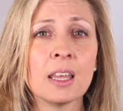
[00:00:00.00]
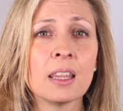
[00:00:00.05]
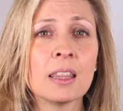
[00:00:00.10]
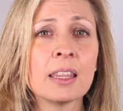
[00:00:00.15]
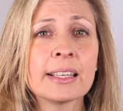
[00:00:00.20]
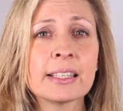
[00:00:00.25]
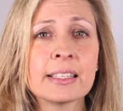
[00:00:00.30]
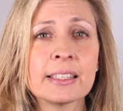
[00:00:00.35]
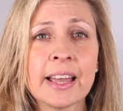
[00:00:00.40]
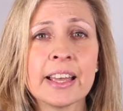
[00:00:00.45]

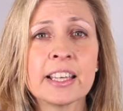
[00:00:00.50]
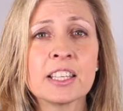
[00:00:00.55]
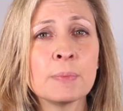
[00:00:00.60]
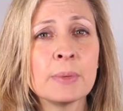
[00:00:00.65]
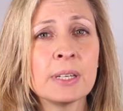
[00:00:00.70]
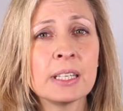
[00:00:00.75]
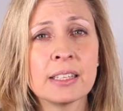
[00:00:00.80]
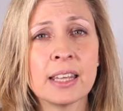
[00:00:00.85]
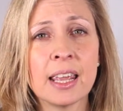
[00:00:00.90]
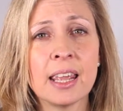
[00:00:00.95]
The
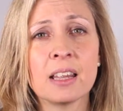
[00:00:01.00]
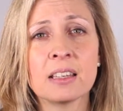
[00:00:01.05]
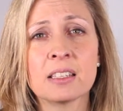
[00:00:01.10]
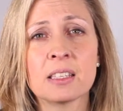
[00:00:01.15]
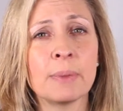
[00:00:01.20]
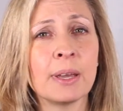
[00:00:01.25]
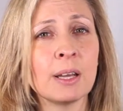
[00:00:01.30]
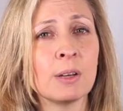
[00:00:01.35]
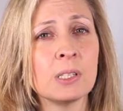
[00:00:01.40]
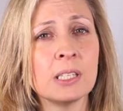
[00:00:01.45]
assessment takes
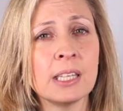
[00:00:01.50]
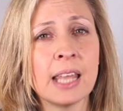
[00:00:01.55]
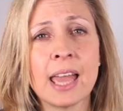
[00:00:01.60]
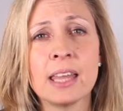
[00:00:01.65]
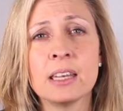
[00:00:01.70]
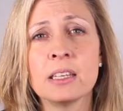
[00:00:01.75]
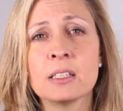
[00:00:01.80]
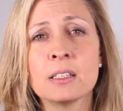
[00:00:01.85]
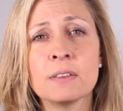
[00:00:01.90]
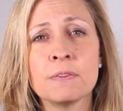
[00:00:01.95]
about
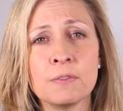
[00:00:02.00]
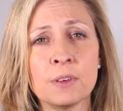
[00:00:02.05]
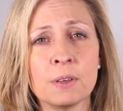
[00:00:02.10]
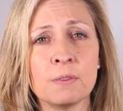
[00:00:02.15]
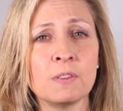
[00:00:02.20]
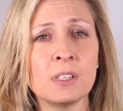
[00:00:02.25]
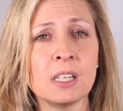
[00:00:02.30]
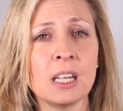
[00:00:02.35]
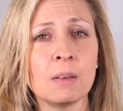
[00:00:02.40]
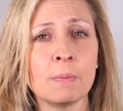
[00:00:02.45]
10 to
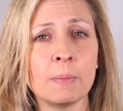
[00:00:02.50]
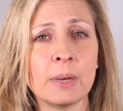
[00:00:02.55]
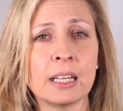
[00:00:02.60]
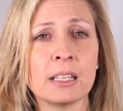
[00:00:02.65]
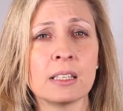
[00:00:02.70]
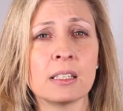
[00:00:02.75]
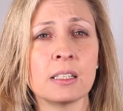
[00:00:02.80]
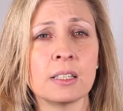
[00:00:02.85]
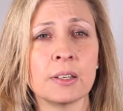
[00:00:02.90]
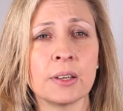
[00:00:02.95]
15
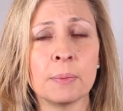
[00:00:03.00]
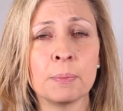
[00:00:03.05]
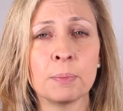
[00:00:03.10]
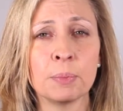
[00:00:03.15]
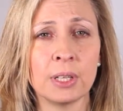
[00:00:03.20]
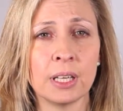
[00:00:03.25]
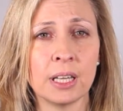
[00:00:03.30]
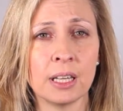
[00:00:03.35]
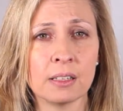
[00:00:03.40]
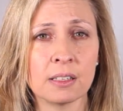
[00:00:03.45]
minutes to
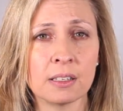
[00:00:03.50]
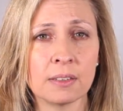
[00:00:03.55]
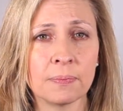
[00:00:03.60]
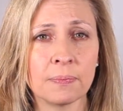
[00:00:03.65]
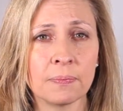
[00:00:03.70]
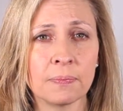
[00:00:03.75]
complete.